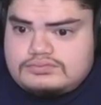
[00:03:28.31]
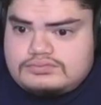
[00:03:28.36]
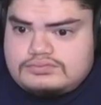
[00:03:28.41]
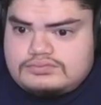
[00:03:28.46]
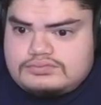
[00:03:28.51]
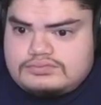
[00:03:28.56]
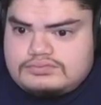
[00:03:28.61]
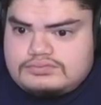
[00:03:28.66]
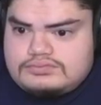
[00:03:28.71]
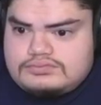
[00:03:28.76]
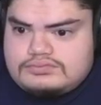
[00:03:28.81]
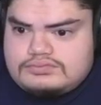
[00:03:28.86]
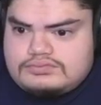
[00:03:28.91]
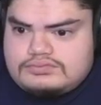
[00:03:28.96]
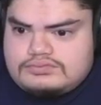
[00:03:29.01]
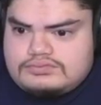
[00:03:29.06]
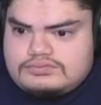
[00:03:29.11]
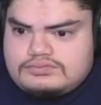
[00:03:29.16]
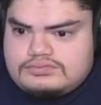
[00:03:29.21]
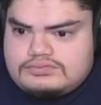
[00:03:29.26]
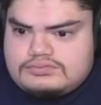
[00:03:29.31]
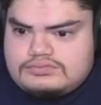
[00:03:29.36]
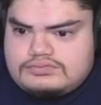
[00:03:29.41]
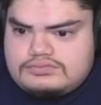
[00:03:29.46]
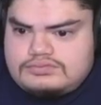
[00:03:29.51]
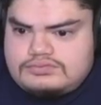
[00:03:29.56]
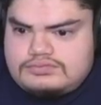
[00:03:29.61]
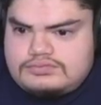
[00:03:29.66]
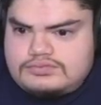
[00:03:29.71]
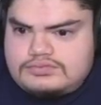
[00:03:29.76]

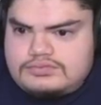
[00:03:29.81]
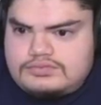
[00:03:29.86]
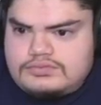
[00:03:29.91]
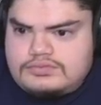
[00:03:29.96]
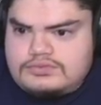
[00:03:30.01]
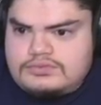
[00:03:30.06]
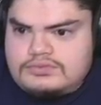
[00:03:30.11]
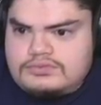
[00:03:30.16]
Nothing is said.